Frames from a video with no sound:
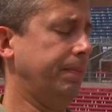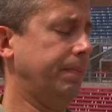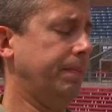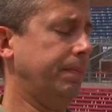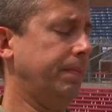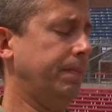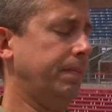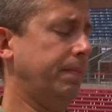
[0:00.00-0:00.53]

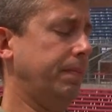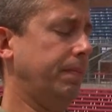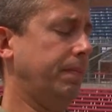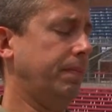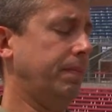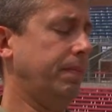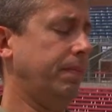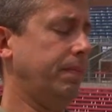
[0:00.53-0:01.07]

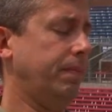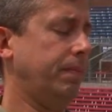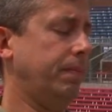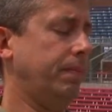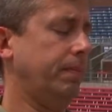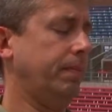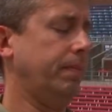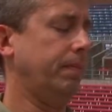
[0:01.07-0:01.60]

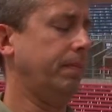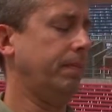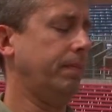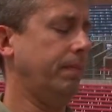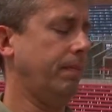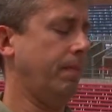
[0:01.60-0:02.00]
(no one is talking)